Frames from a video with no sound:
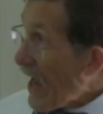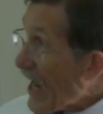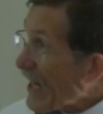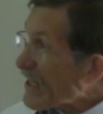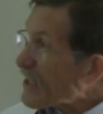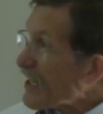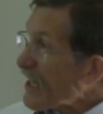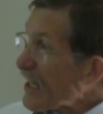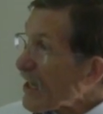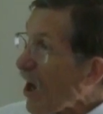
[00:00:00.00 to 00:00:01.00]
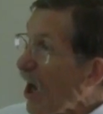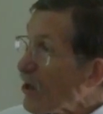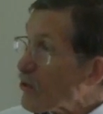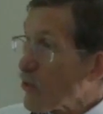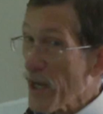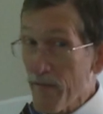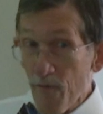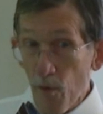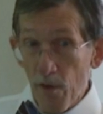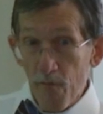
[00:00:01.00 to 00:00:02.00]
1800,
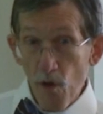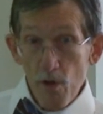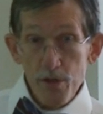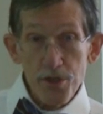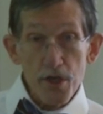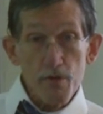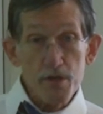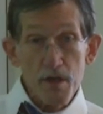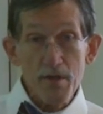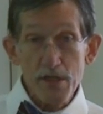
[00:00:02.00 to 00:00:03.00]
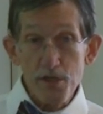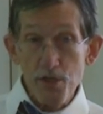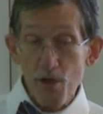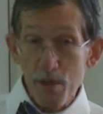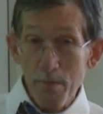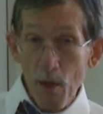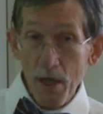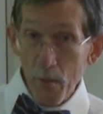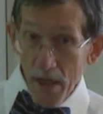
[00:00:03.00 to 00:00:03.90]
for the first use of this church building.